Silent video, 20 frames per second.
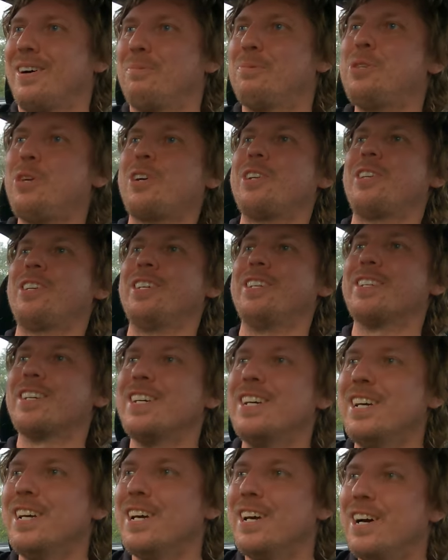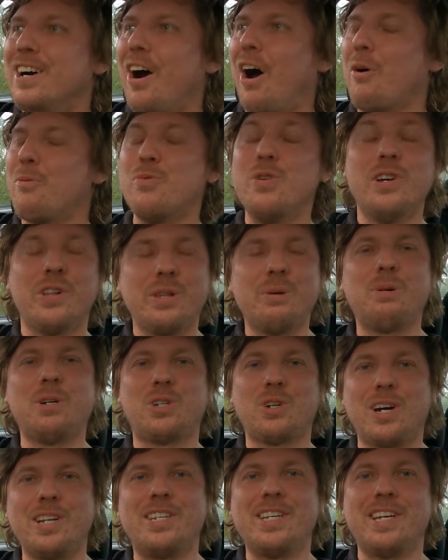wish I did. I really
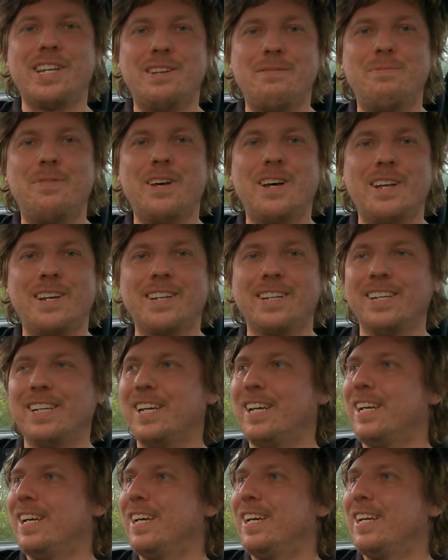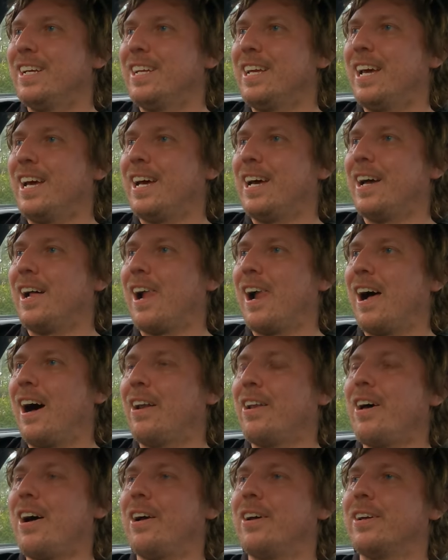wish I did. But yeah,
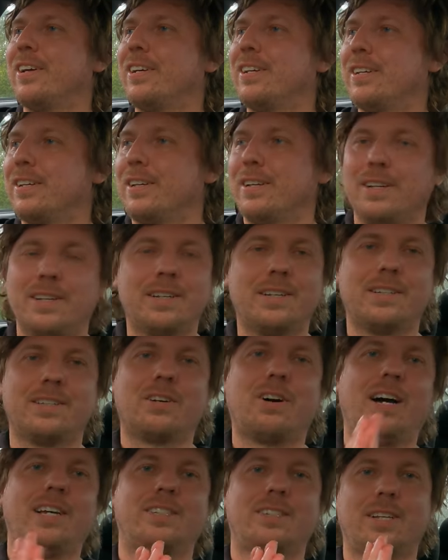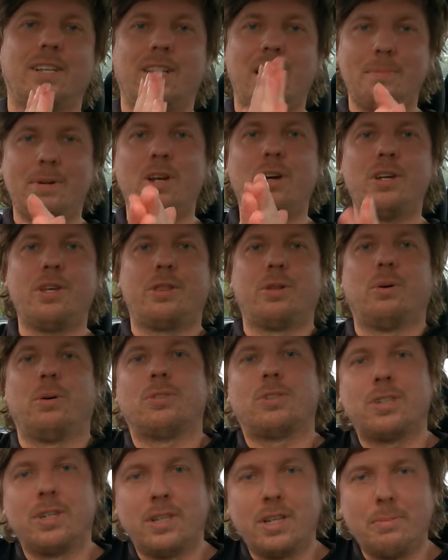I don't know. Guys, let me know your
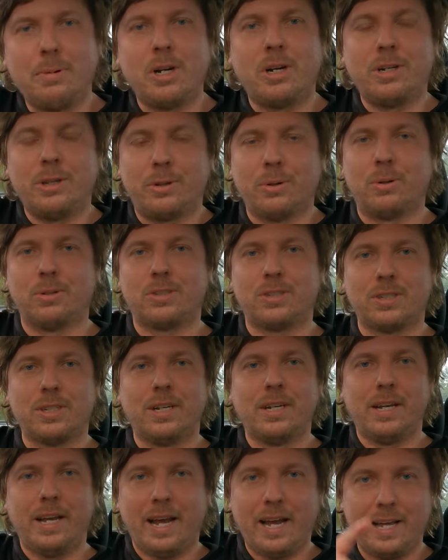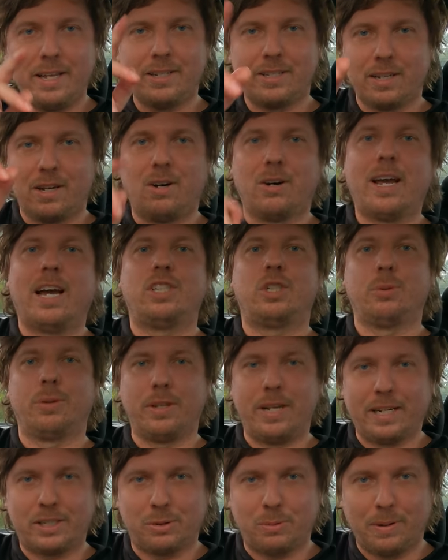thoughts. Let me know your thoughts. And I'll catch you
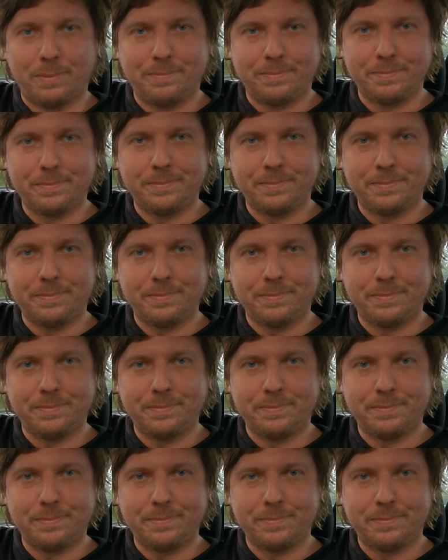on the next one.